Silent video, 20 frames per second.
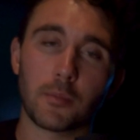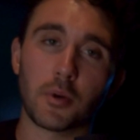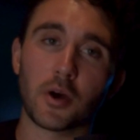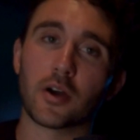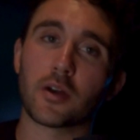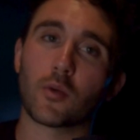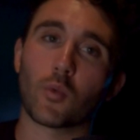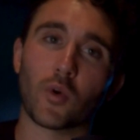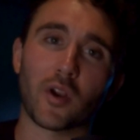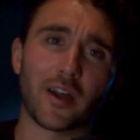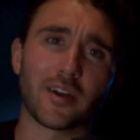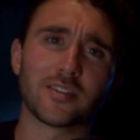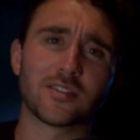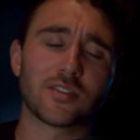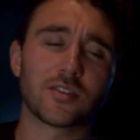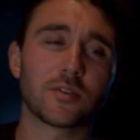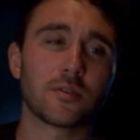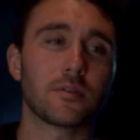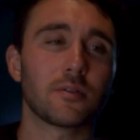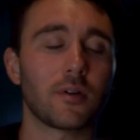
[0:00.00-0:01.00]
But when I
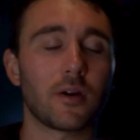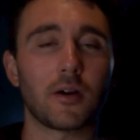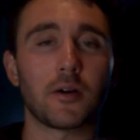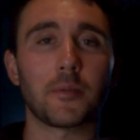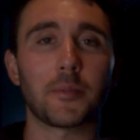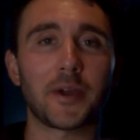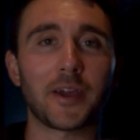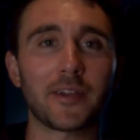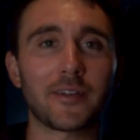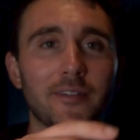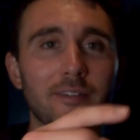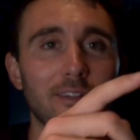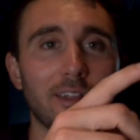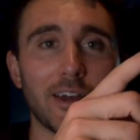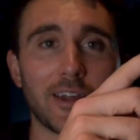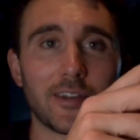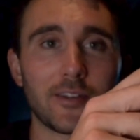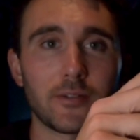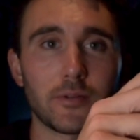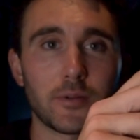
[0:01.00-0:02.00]
do, oh man,
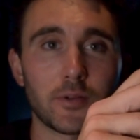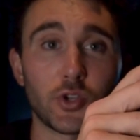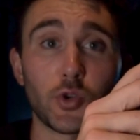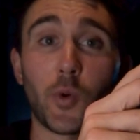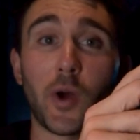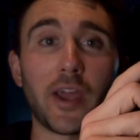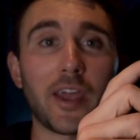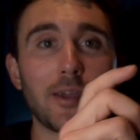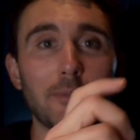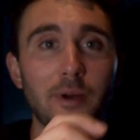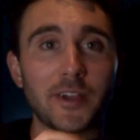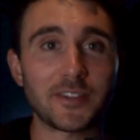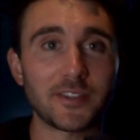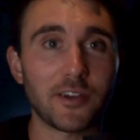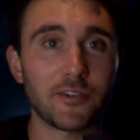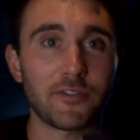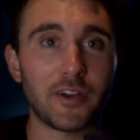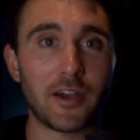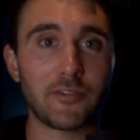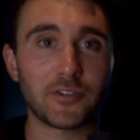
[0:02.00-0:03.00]
like, do I hate
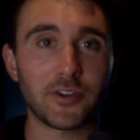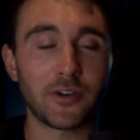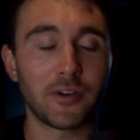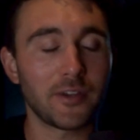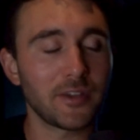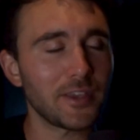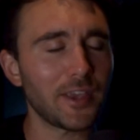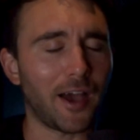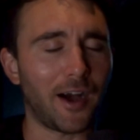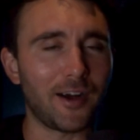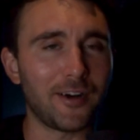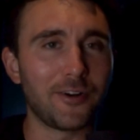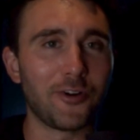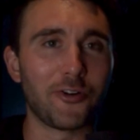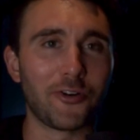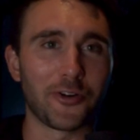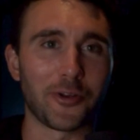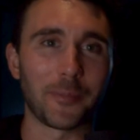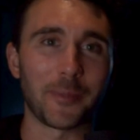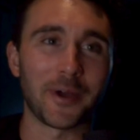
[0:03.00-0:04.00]
myself after? Yeah,
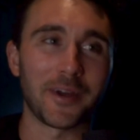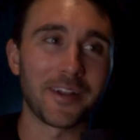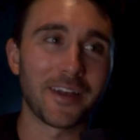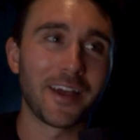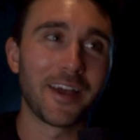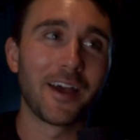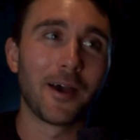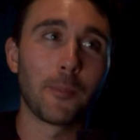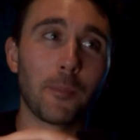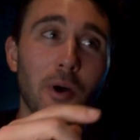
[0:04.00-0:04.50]
a little bit.